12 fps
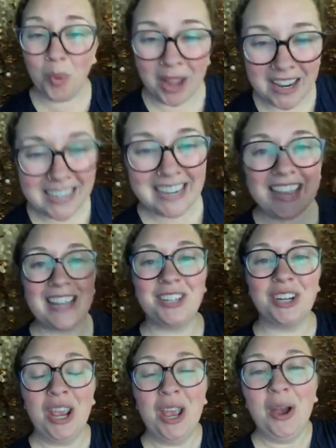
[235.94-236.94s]
one
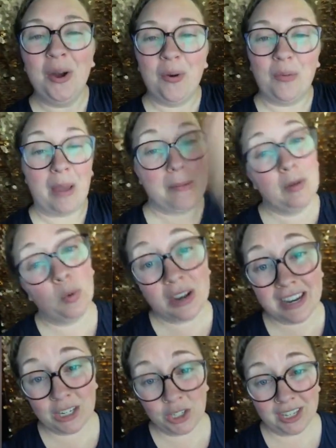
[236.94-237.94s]
niche. I mean, one
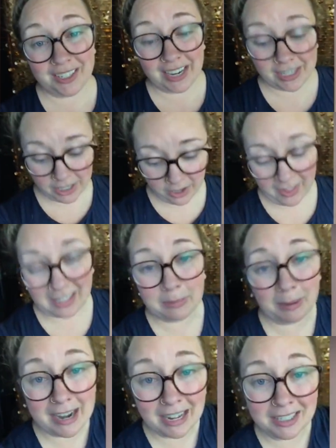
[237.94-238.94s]
niche is ideal. That's
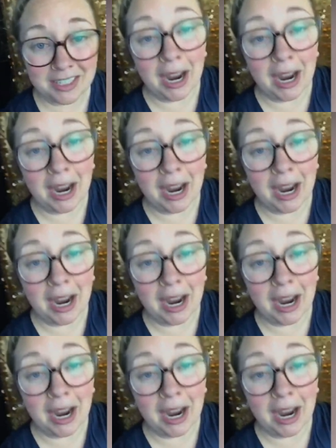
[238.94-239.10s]
my next